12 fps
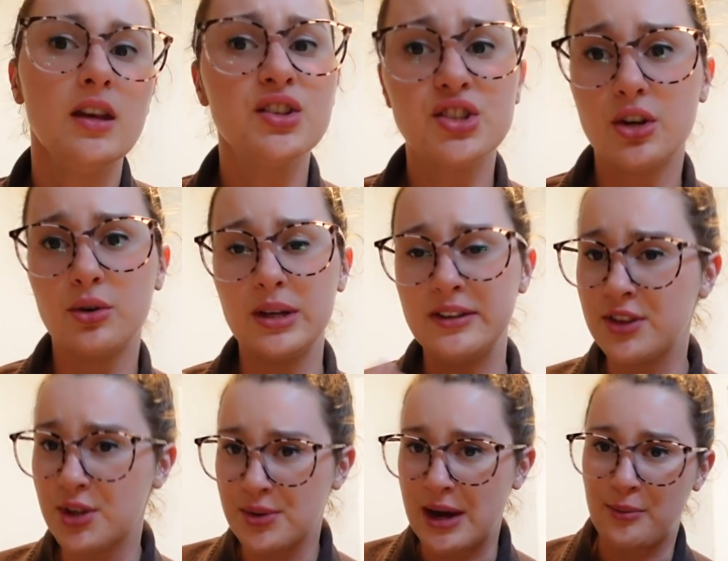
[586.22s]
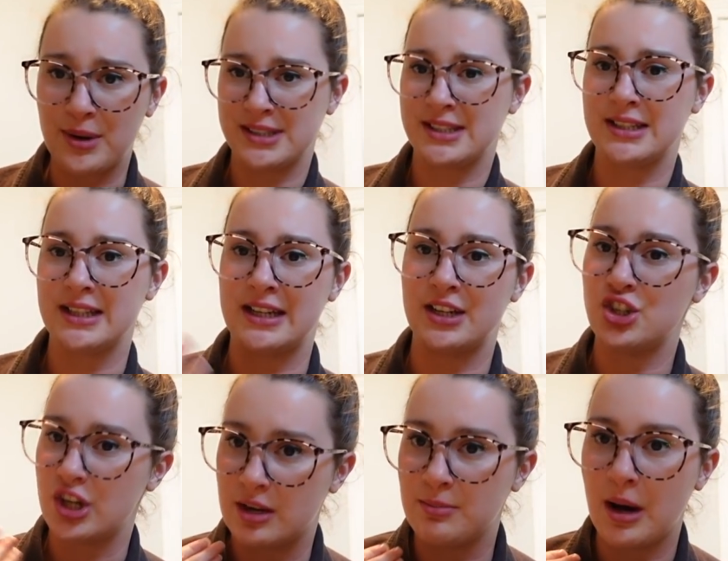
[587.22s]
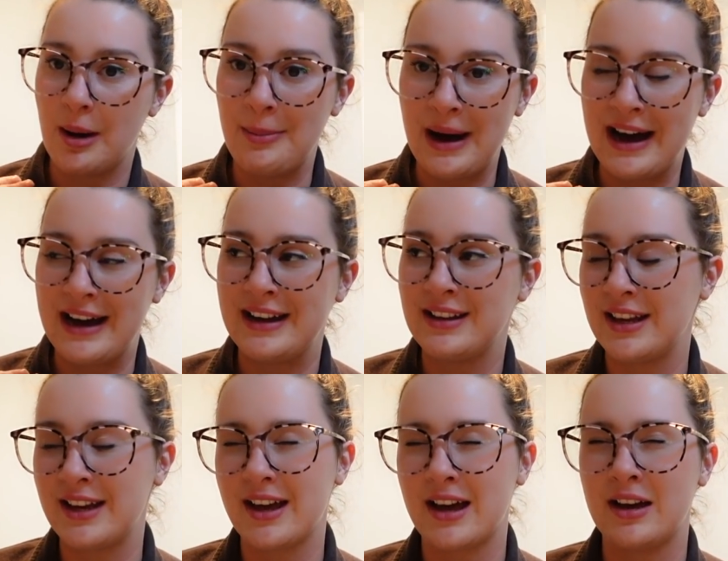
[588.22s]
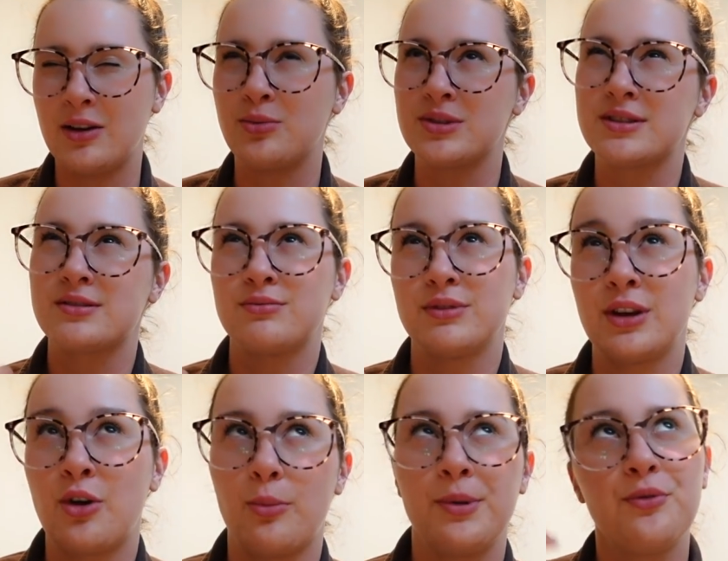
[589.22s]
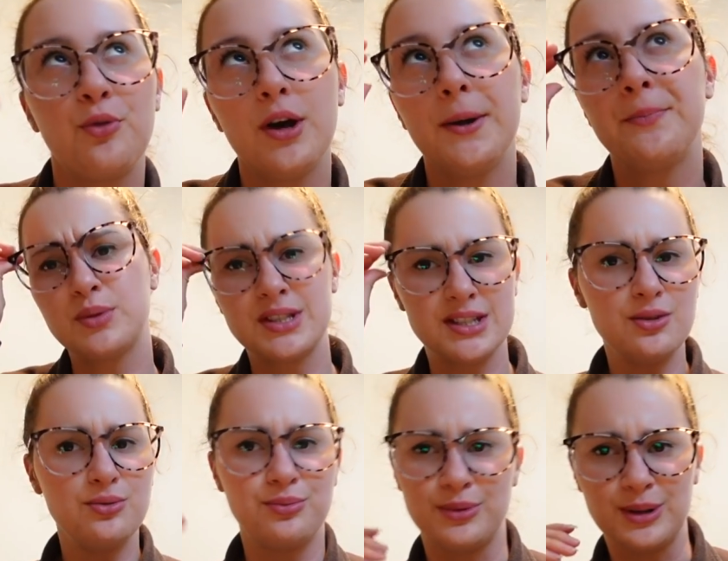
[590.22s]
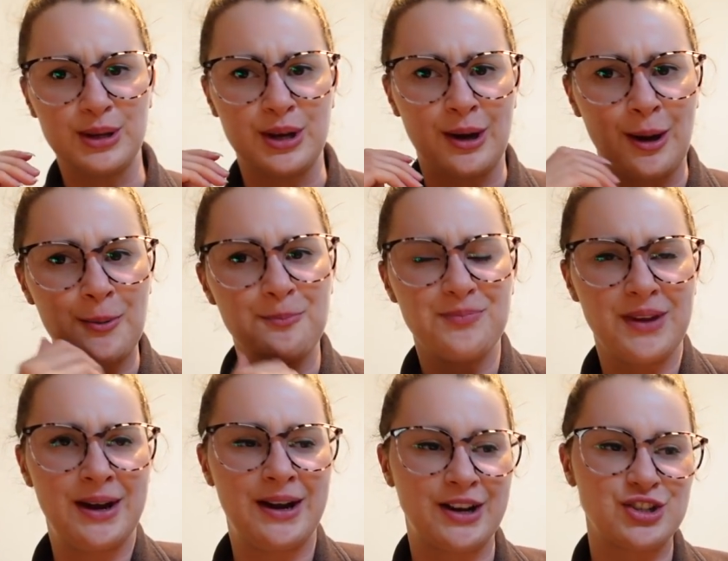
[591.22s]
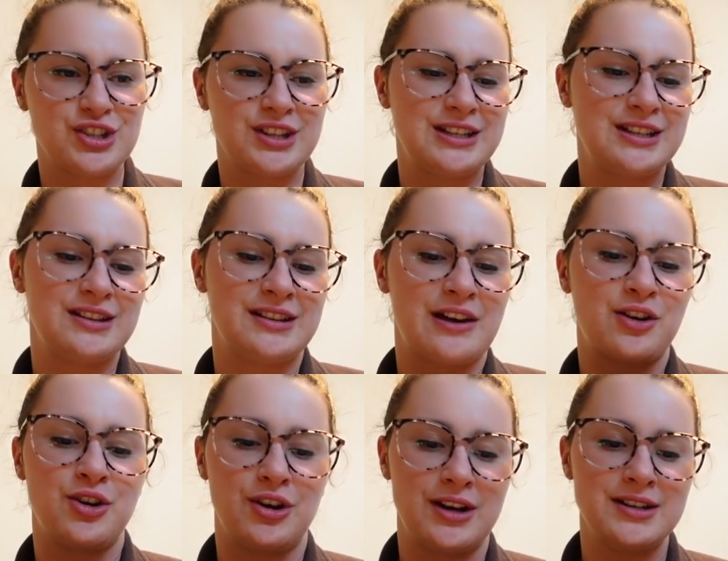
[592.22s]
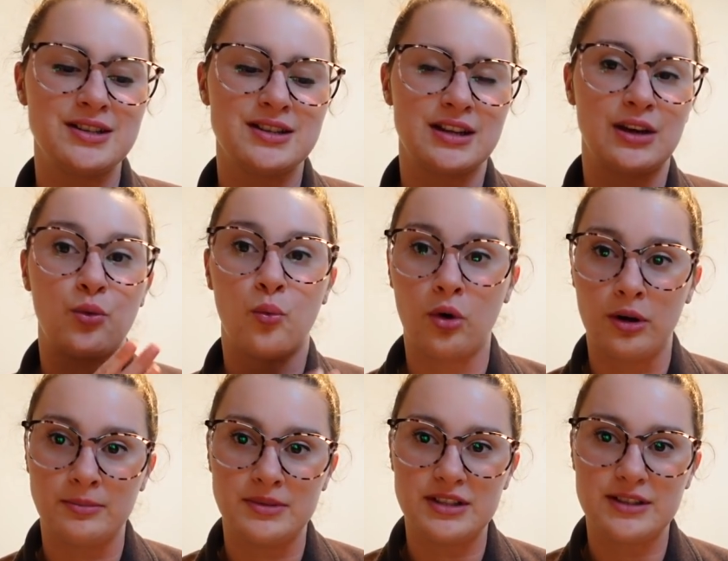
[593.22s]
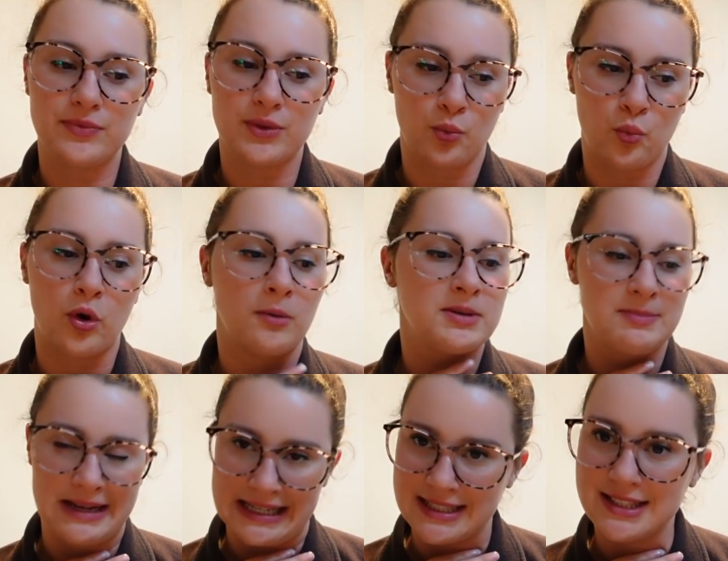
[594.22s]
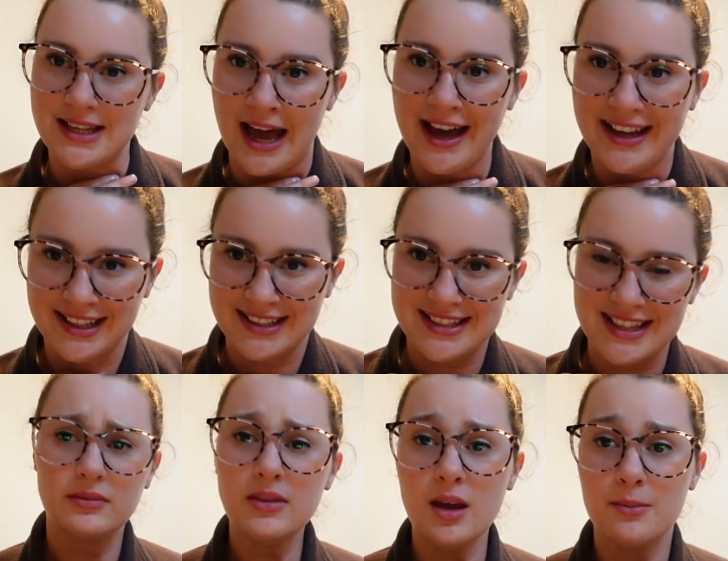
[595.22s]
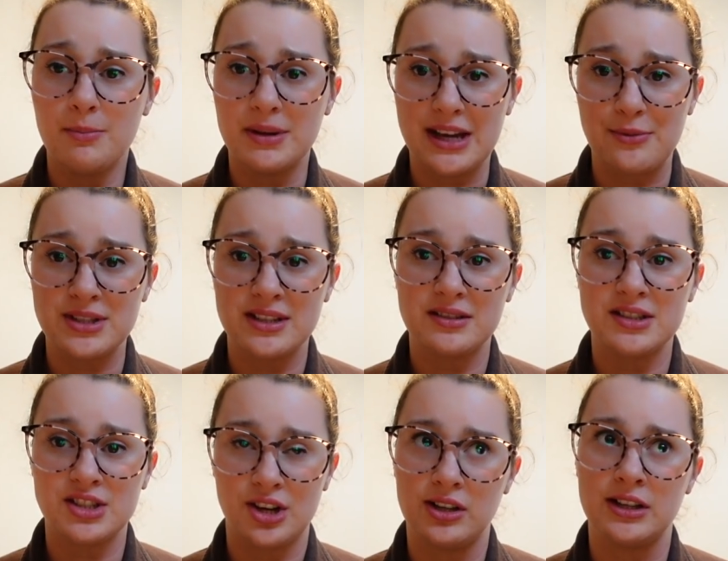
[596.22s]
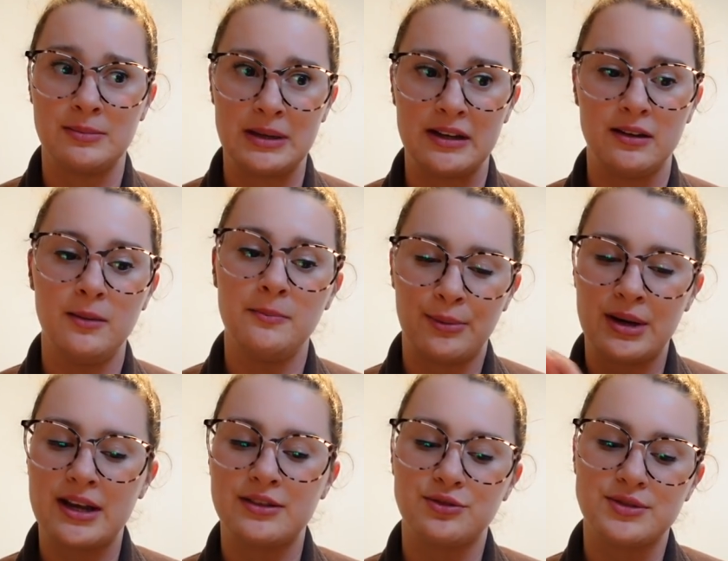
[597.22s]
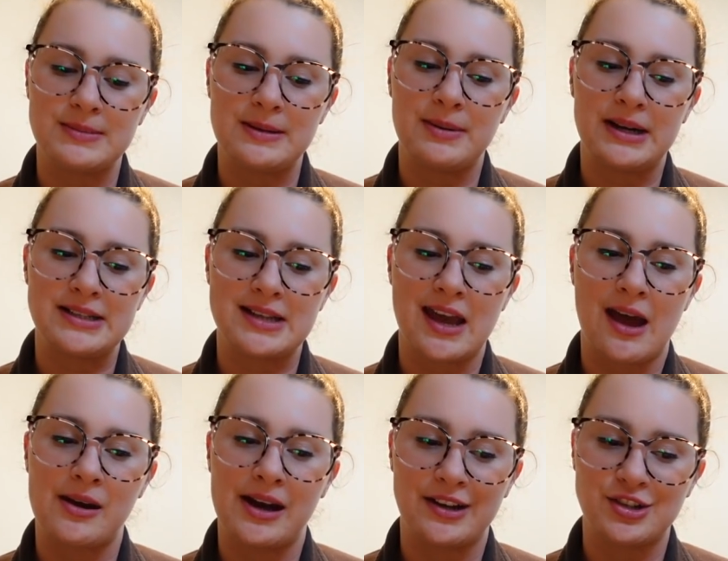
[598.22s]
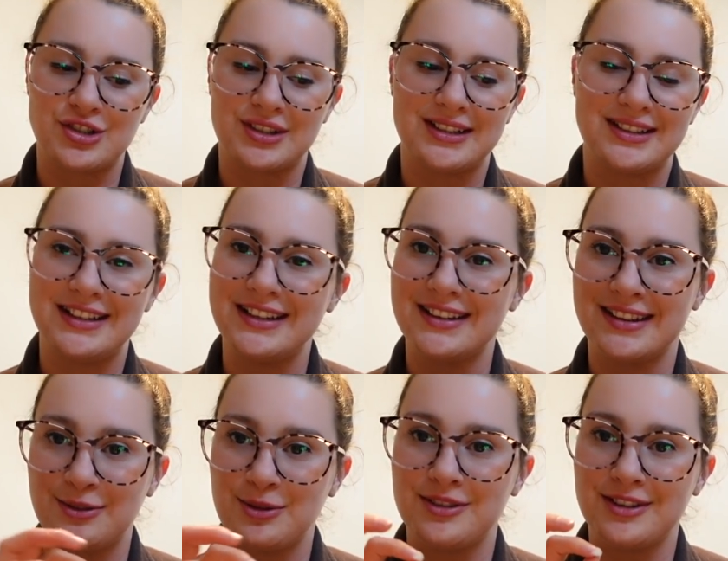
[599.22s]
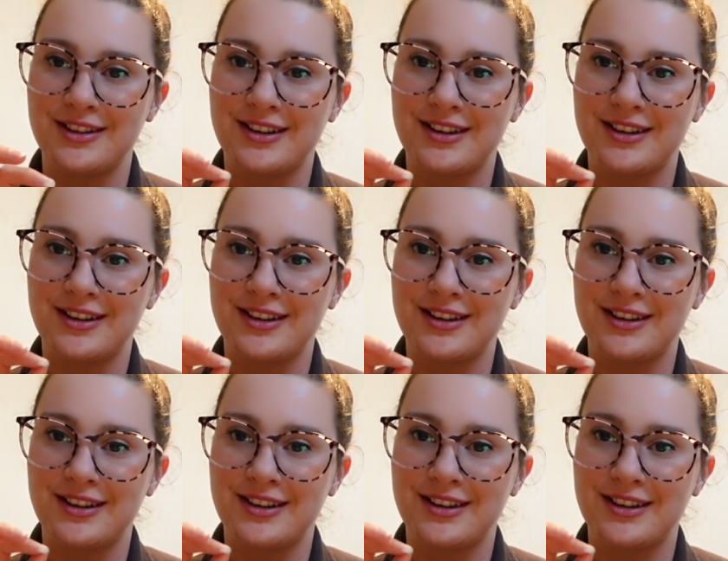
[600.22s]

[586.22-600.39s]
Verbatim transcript: So even though that wasn't like a chicken pot pie like I was really hoping for, it was still really good. And actually that crust like warmed my insides. But that was a solid meal. I would get those meat pies again actually, like they were really